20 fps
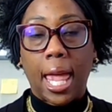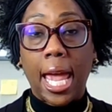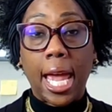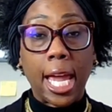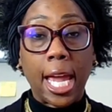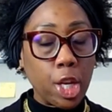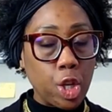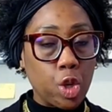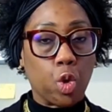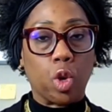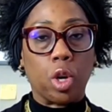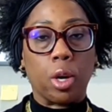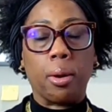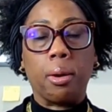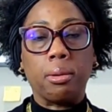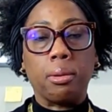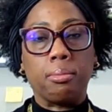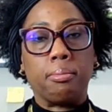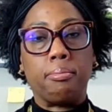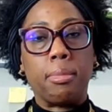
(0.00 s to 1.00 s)
And
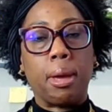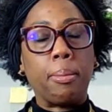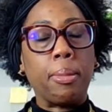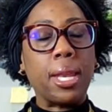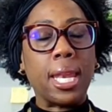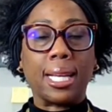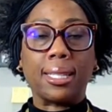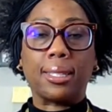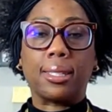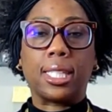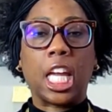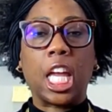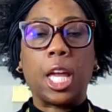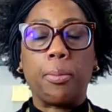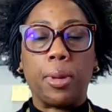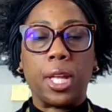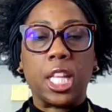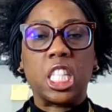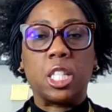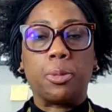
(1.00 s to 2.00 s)
or maybe not
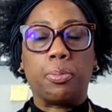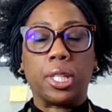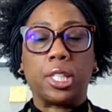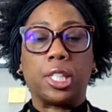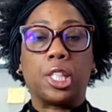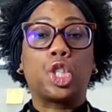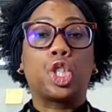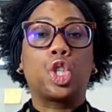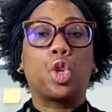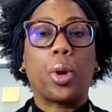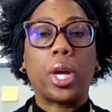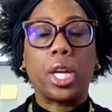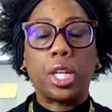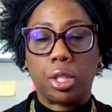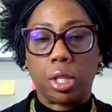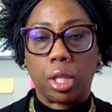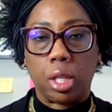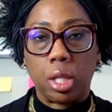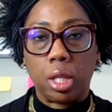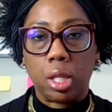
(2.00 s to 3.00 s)
statements, but
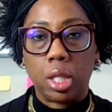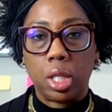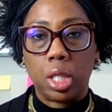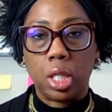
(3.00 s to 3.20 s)
situations.